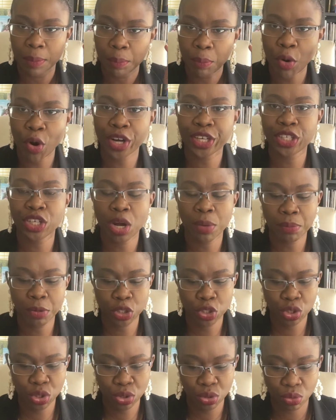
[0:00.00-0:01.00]
Point
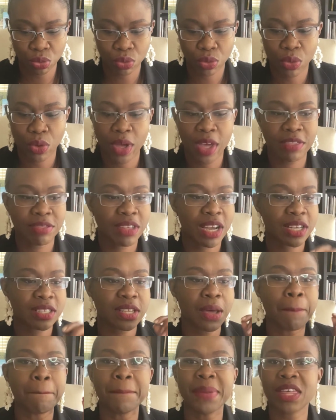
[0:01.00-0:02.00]
number 2, there's
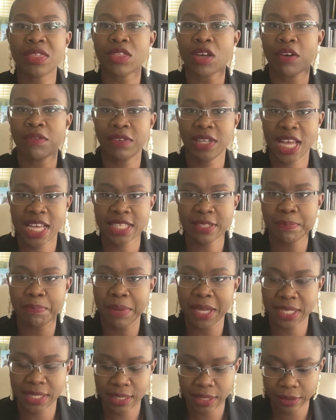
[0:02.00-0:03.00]
a myth of less
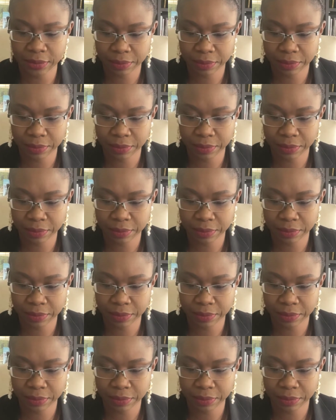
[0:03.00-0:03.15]
busy.